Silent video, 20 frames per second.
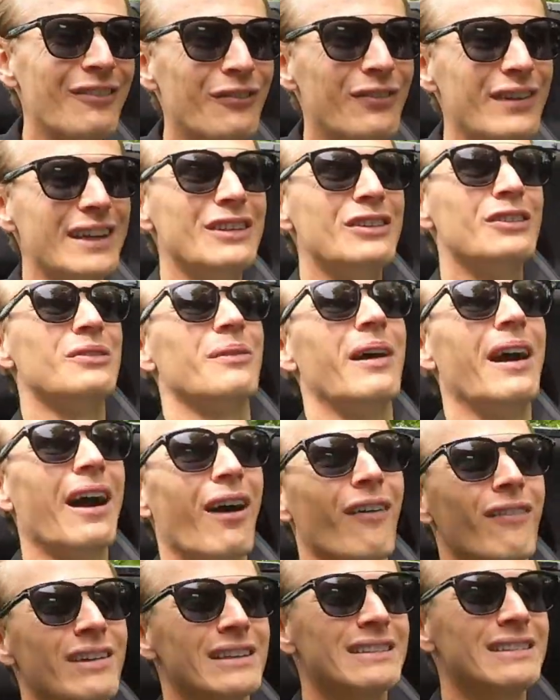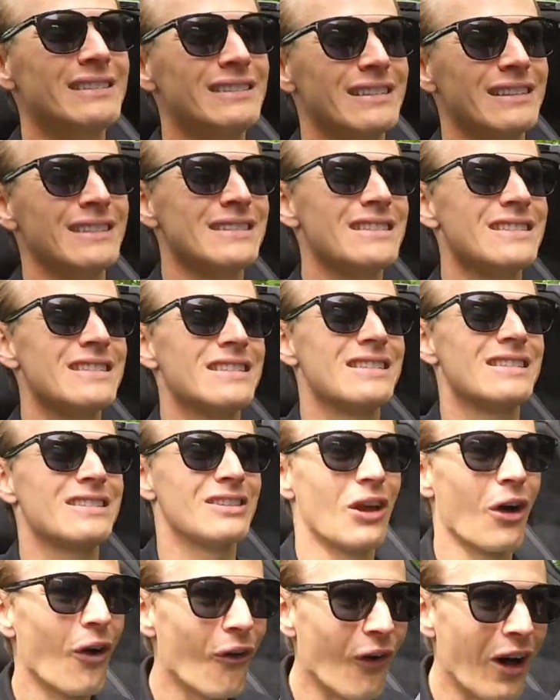V12 is just
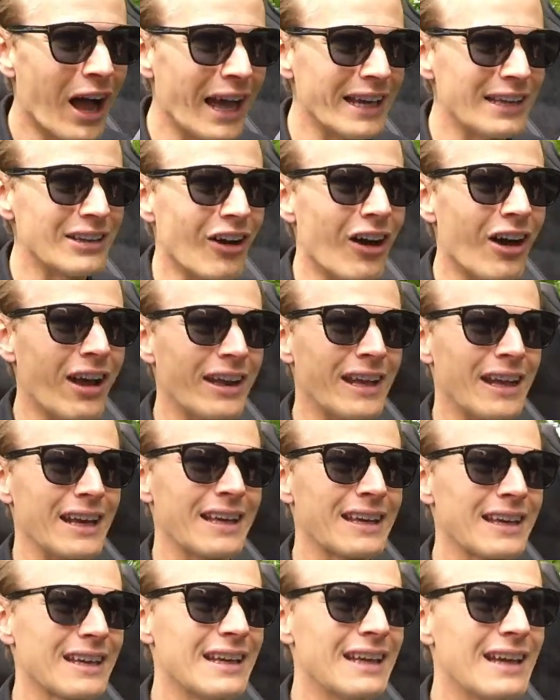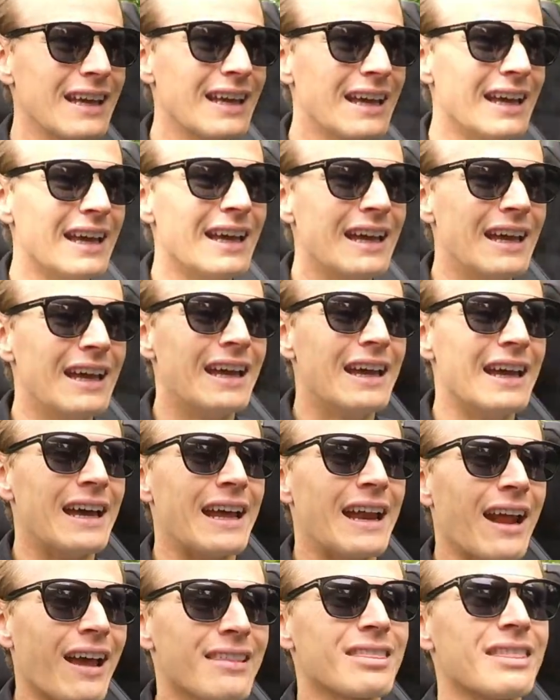so iconic.
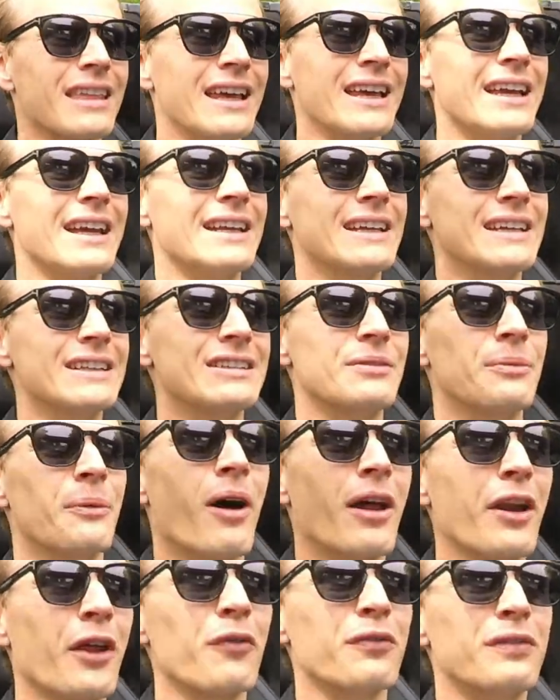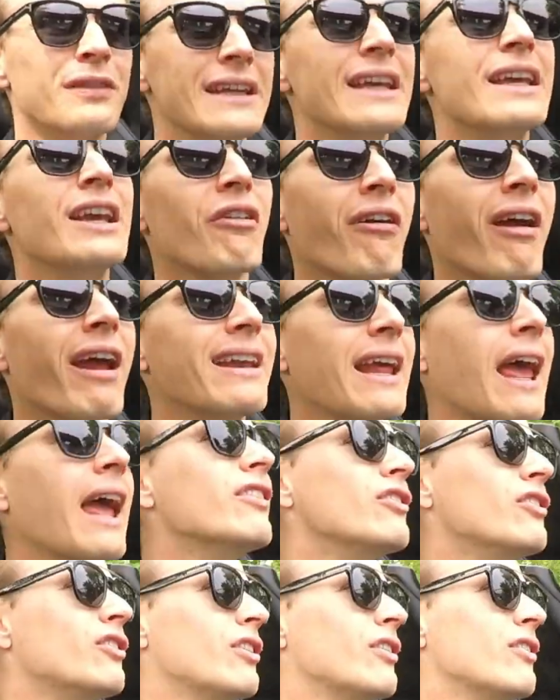And I think it is one of the great
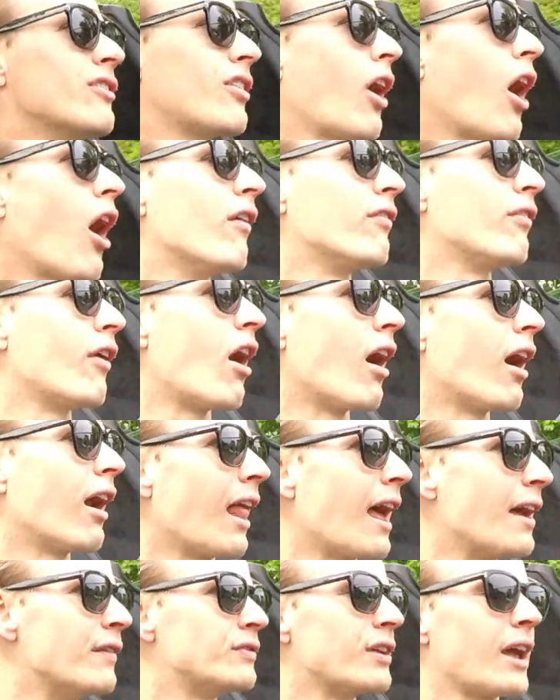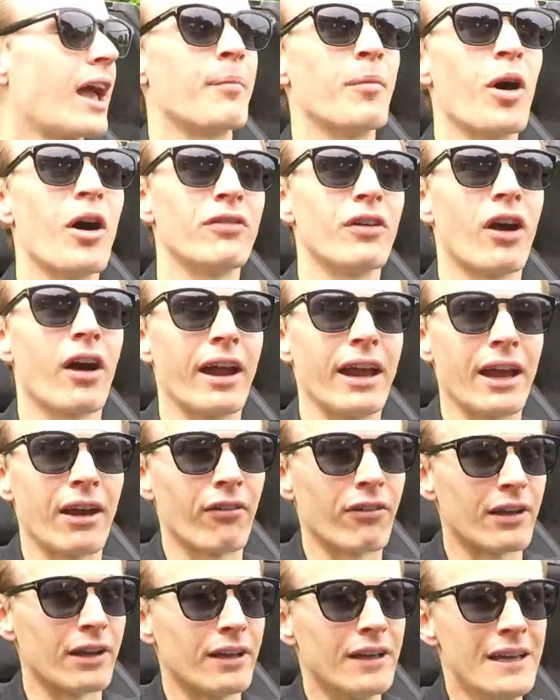engines of our lifetime, of our
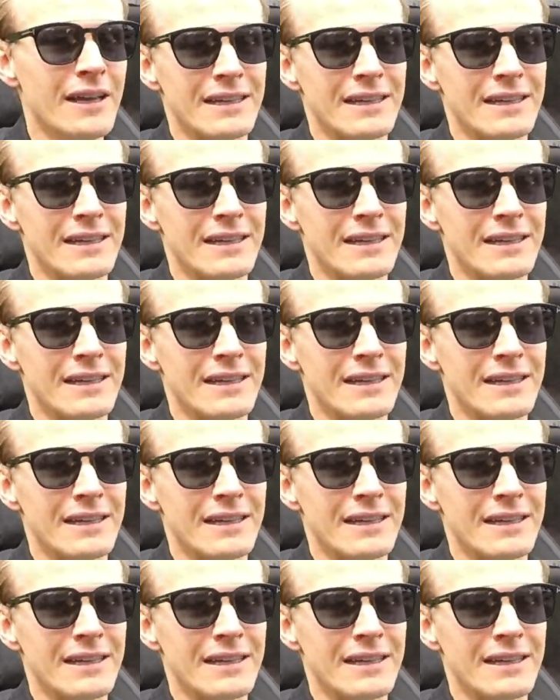era.